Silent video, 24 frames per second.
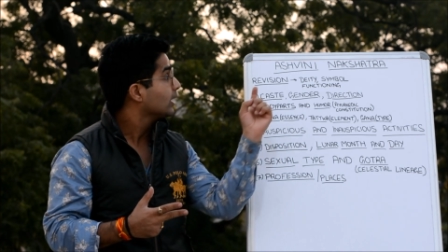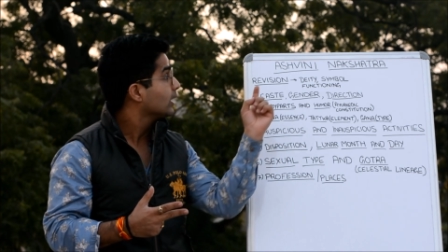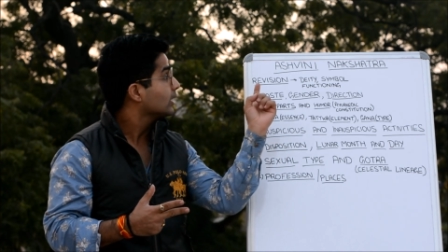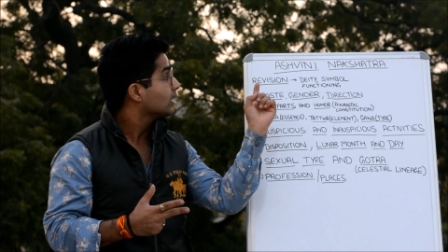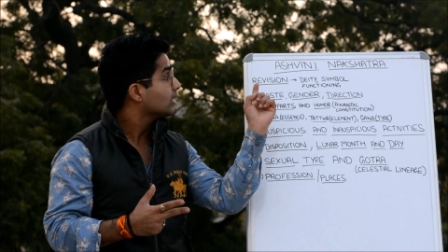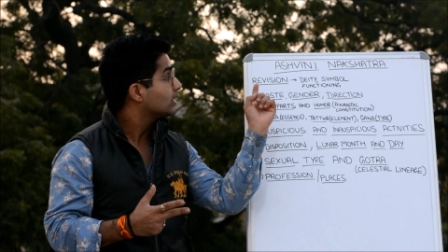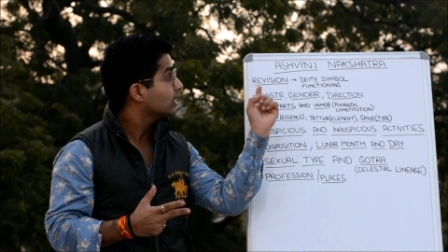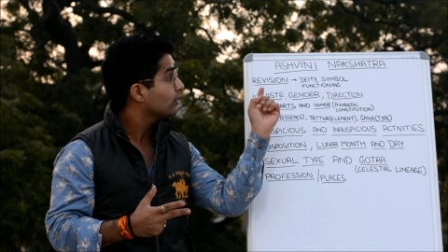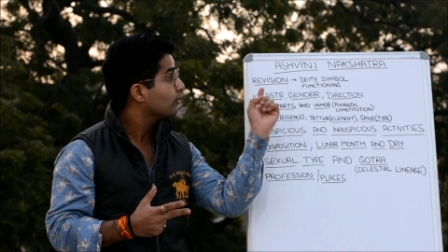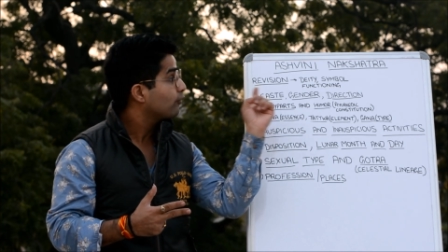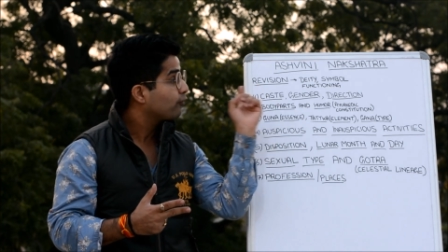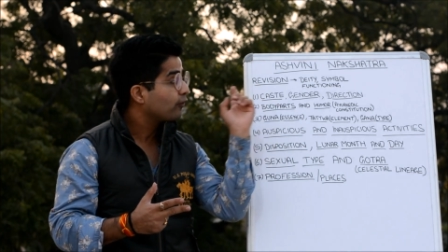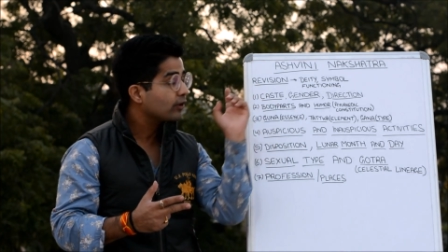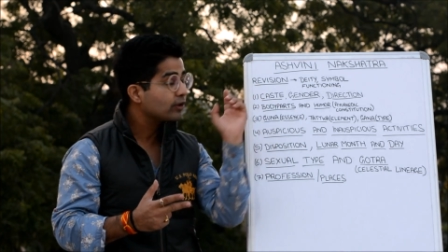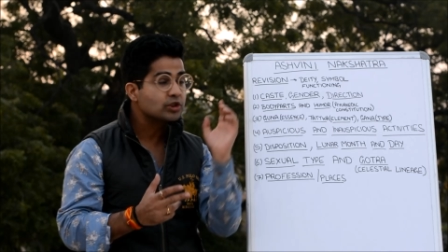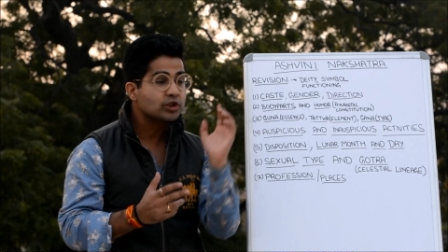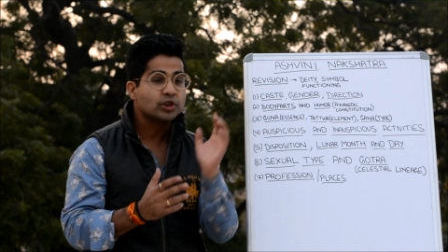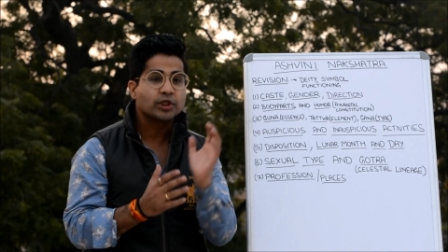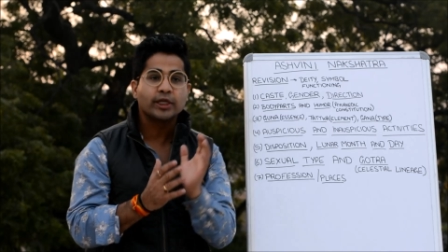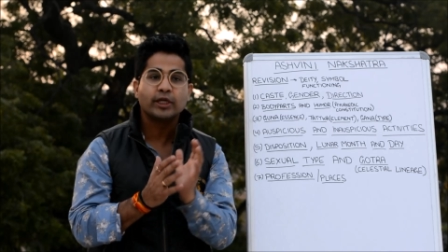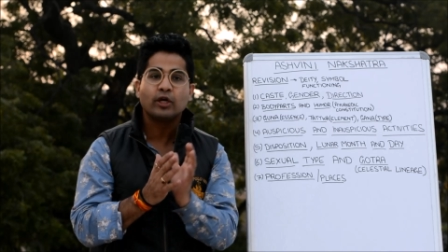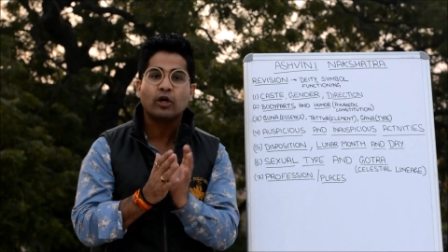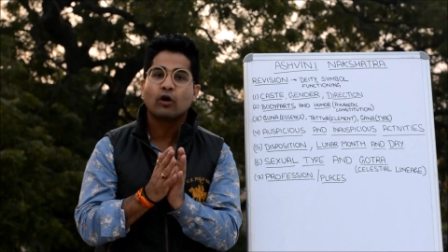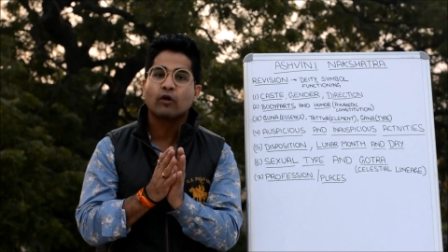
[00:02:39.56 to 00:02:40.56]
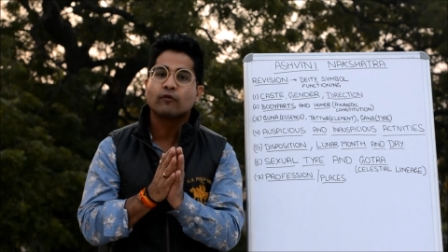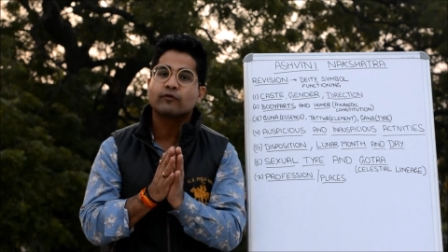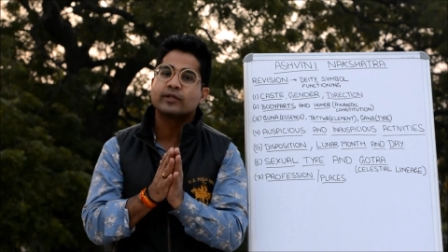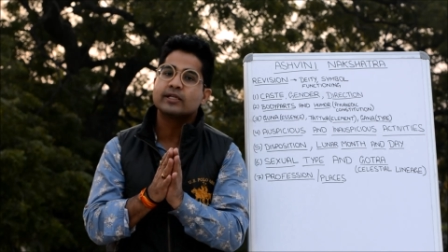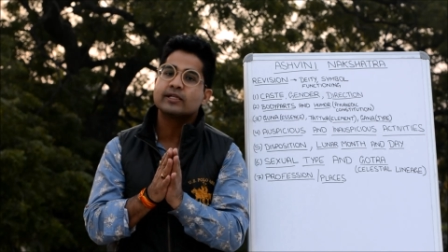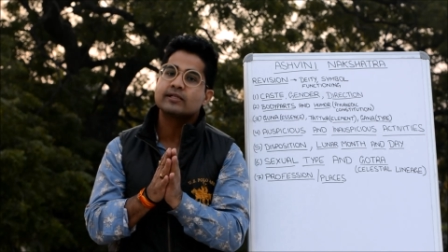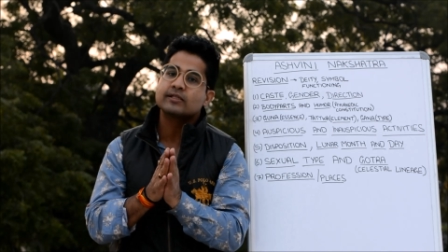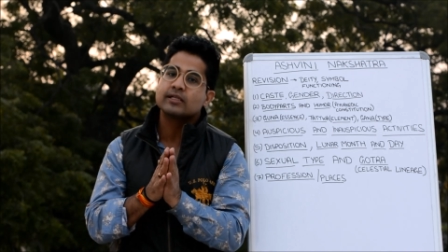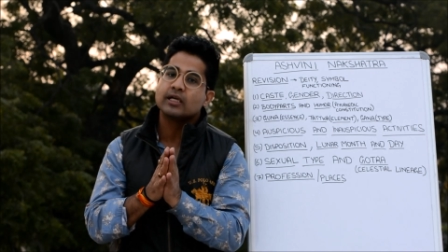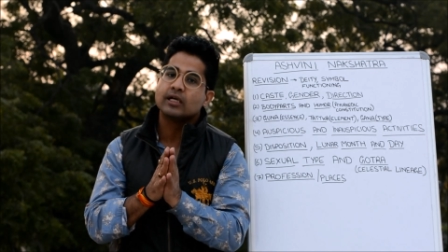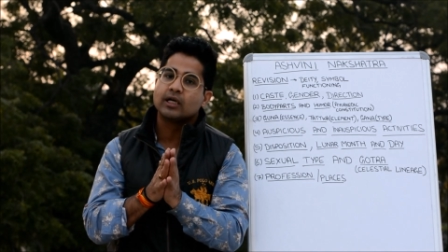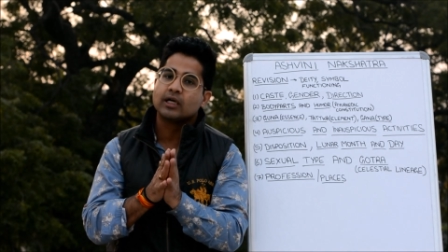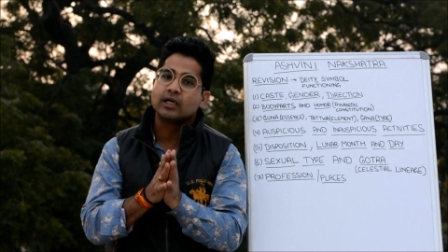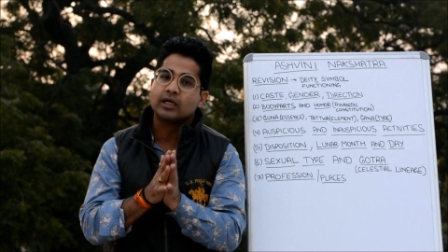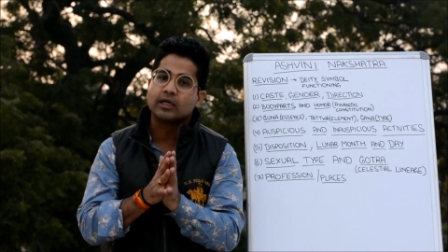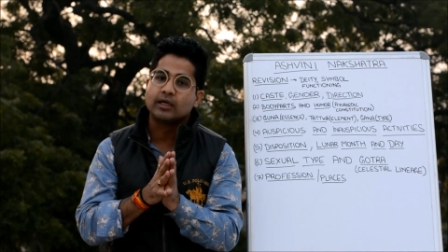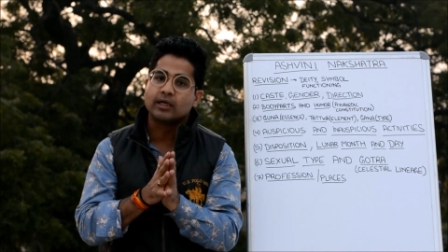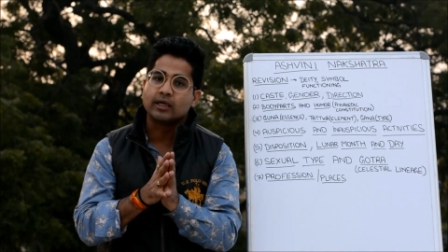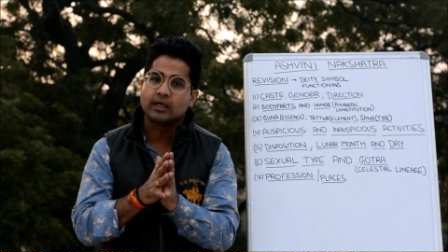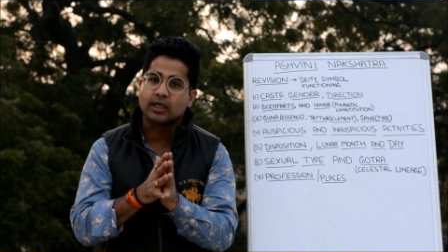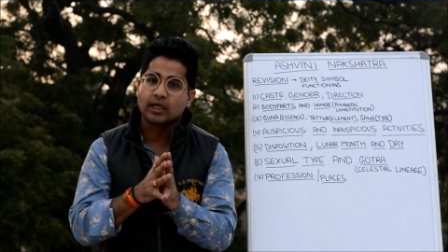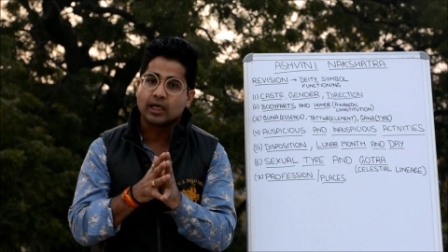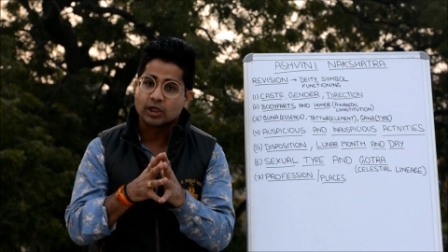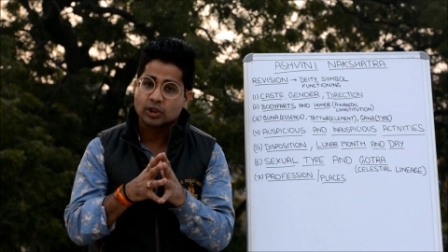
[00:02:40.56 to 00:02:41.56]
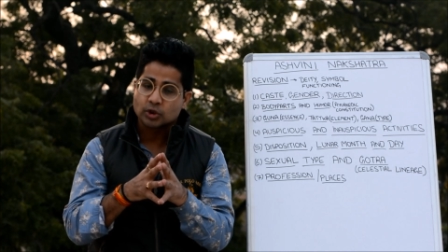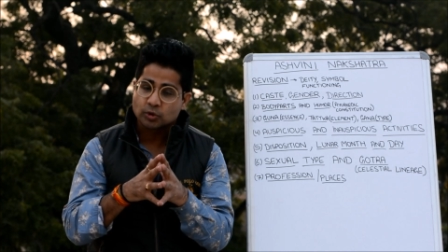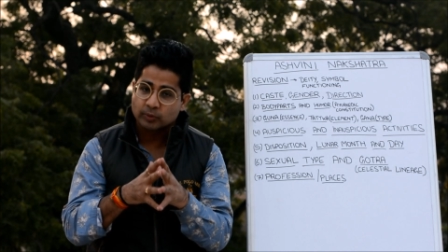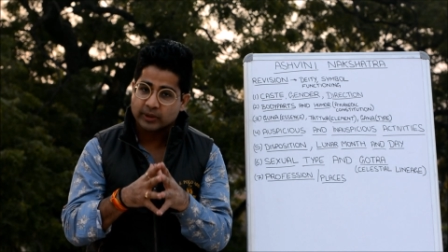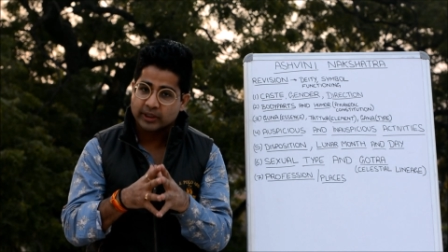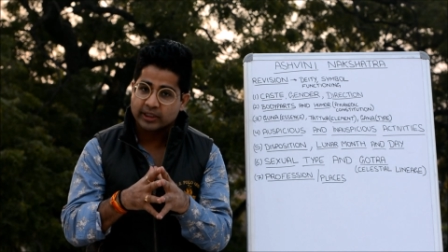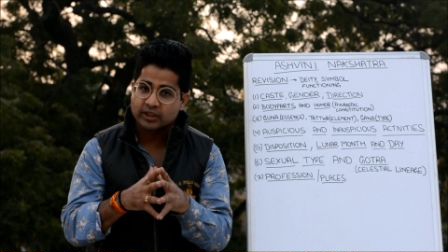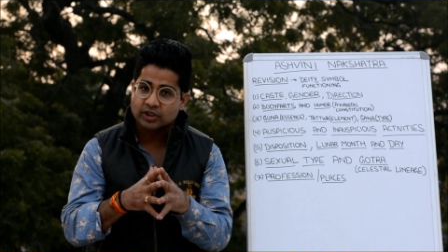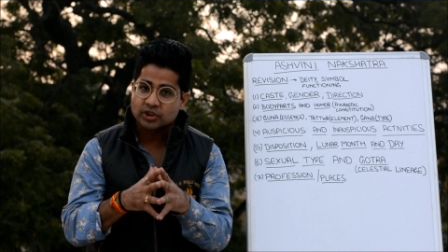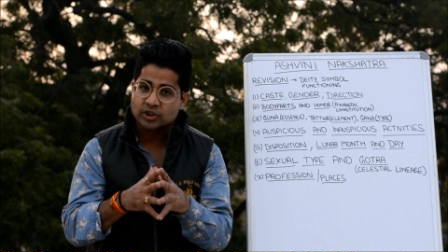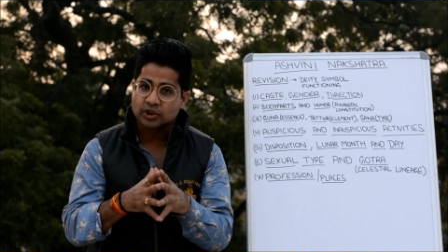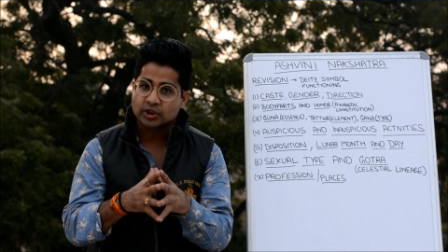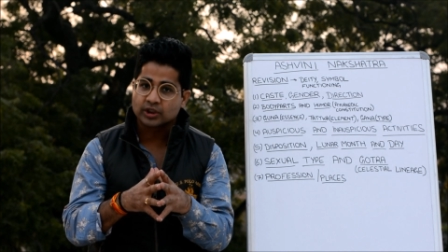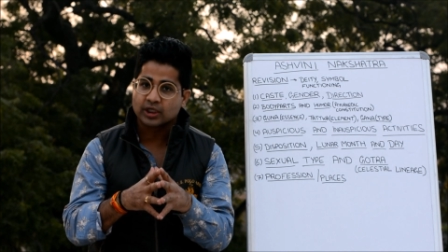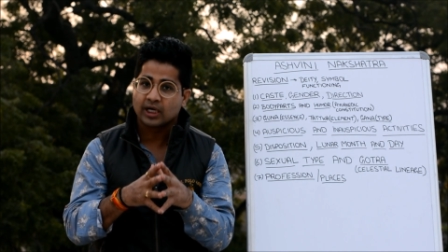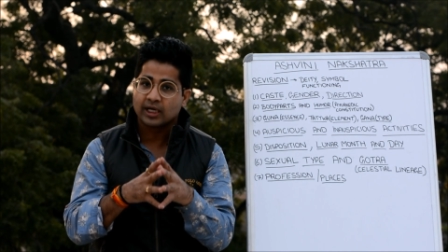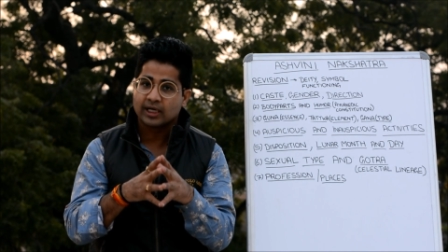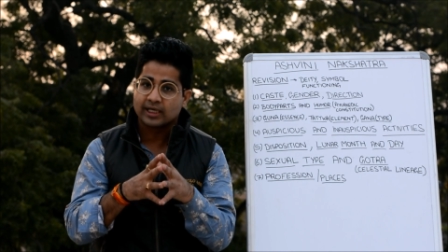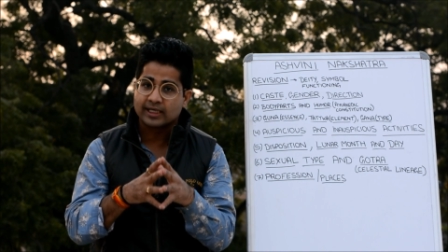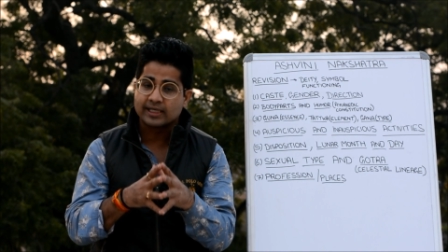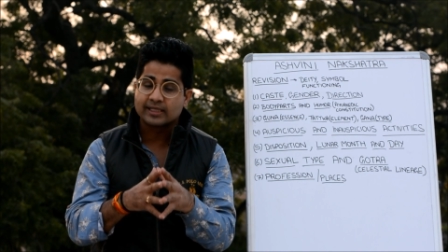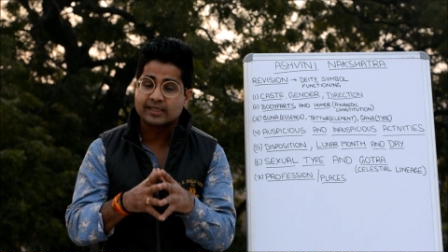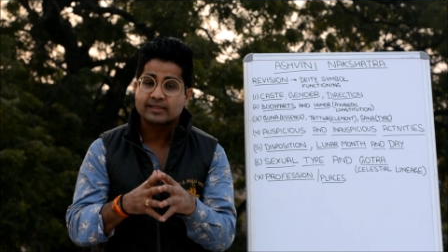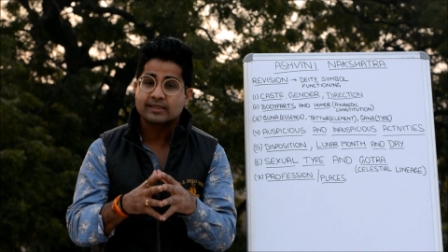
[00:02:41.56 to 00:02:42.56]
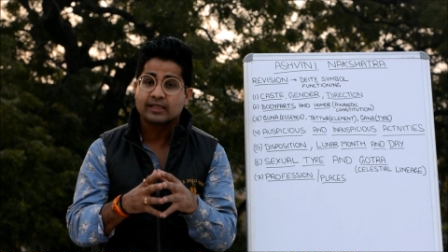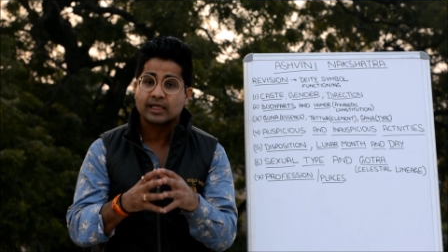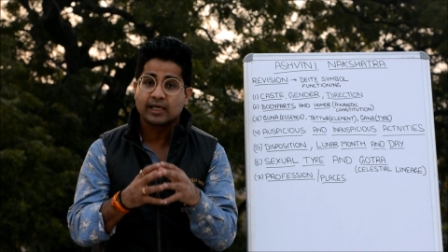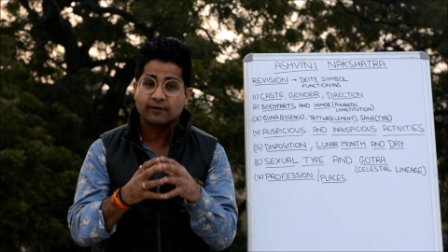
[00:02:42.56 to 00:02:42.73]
The functioning of this Ashwini Nakshatra is,